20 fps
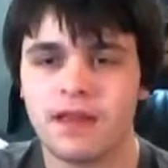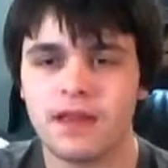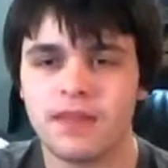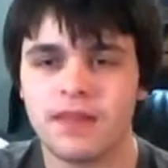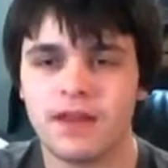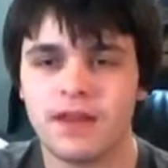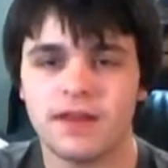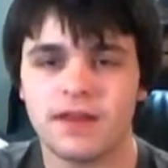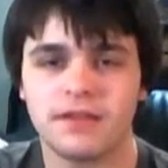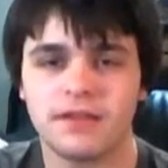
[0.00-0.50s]
and
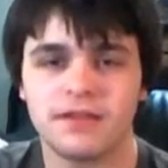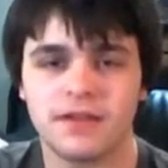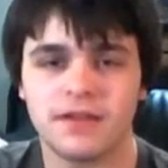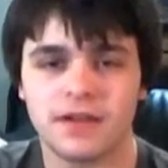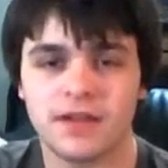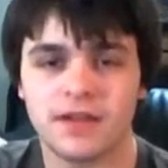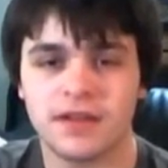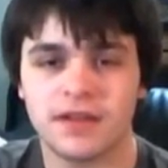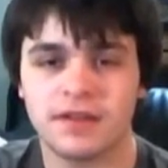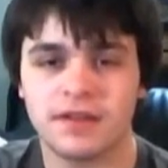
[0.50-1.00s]
that is to
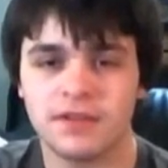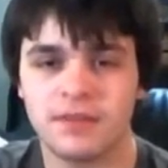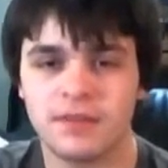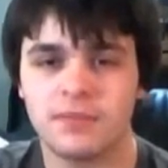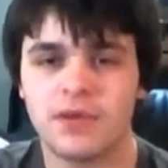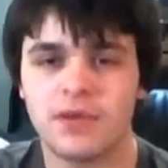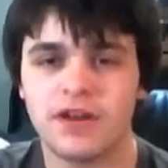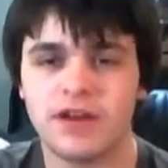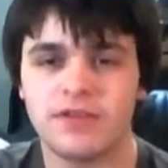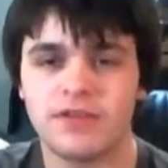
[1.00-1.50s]
kiss
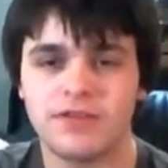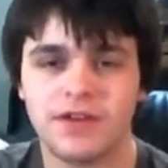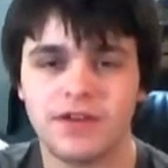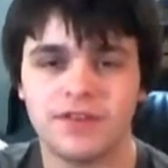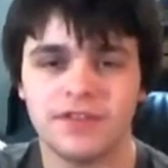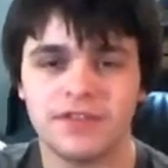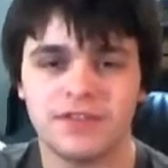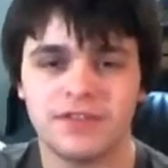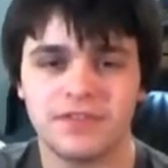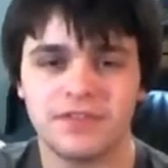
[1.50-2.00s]
him right in front
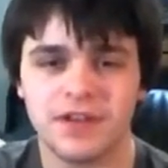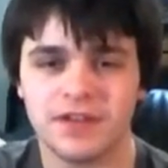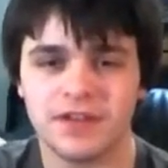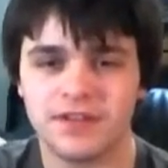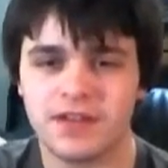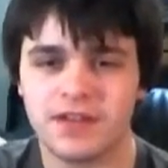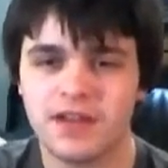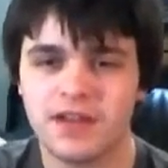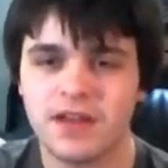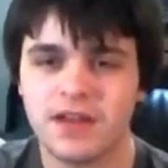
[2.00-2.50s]
of his
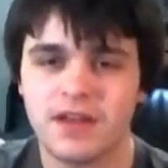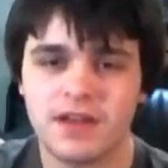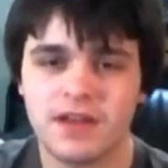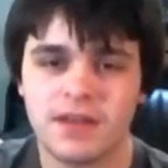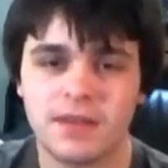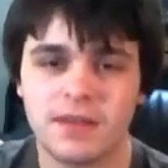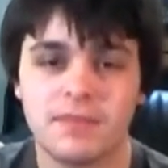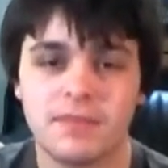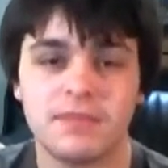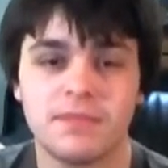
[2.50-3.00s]
fiance.
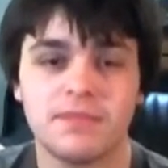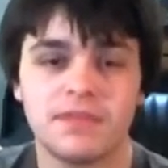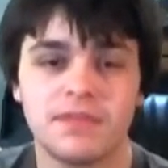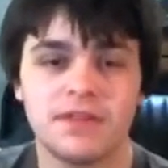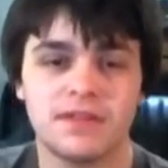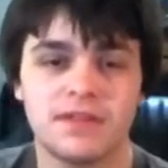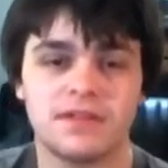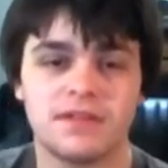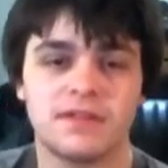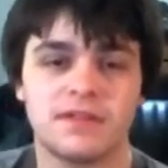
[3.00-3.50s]
That
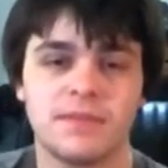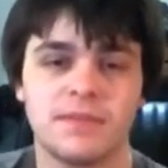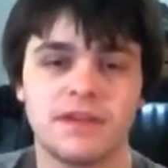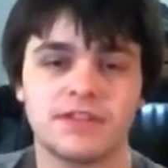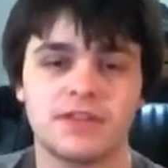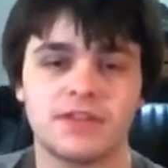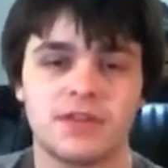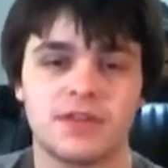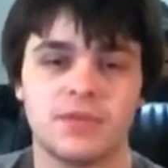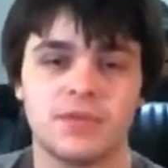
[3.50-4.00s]
is to make
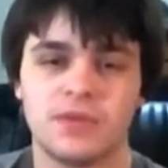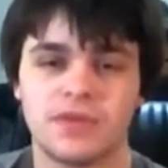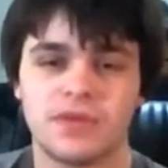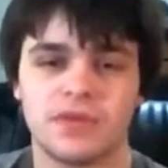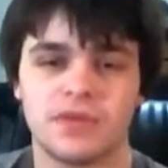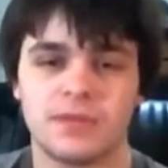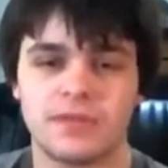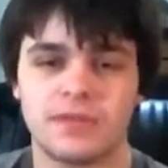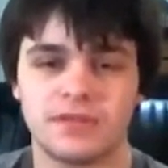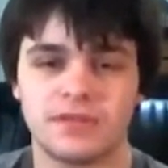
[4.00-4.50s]
sure that
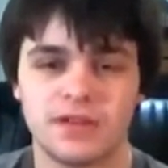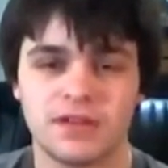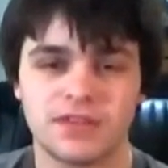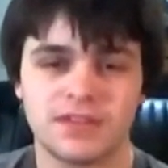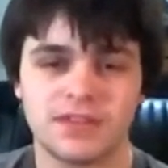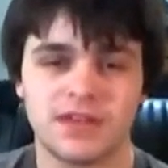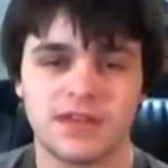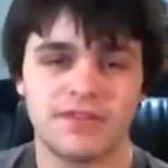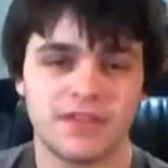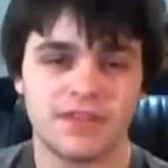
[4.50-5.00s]
Winthorpe has
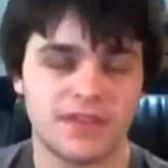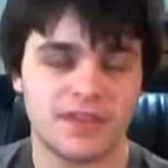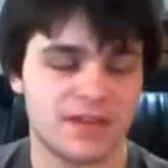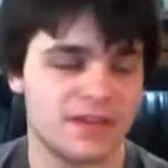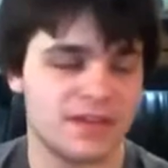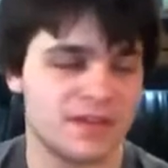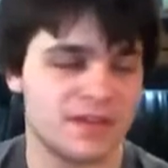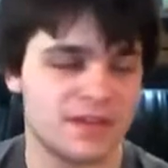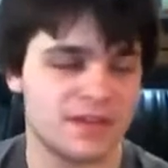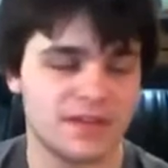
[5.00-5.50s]
lost everything.
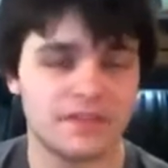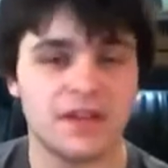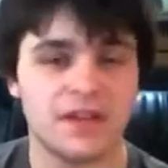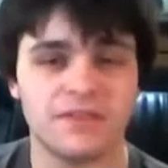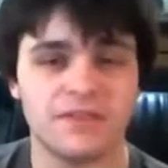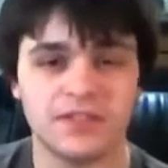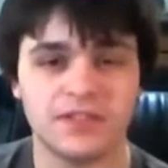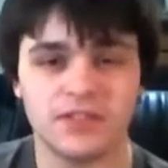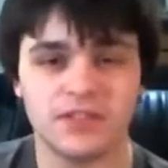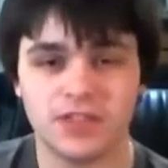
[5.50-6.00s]
He doesn't
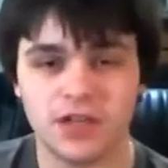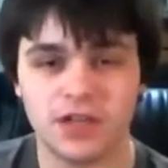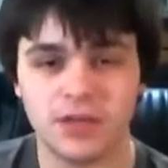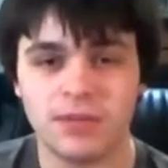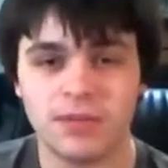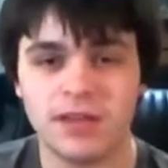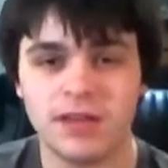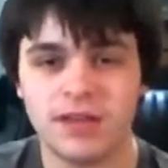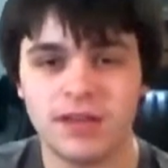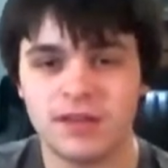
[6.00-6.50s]
have his job.